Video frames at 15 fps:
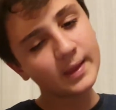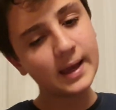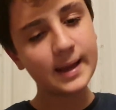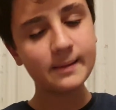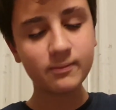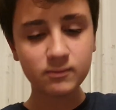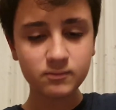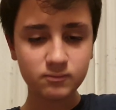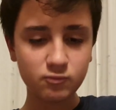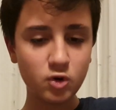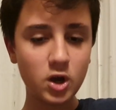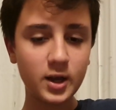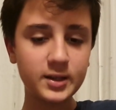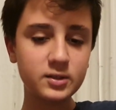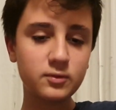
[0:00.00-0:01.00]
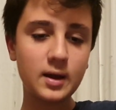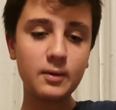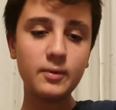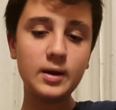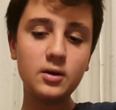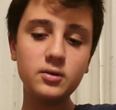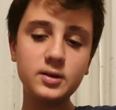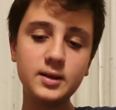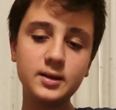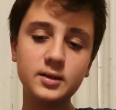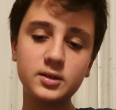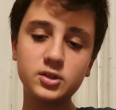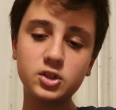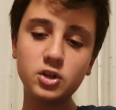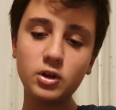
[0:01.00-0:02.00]
and worked quite well.
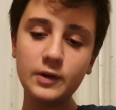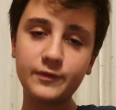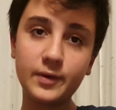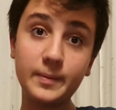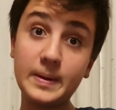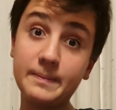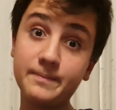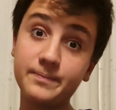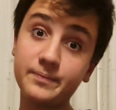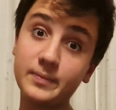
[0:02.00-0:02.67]
Stole it from him.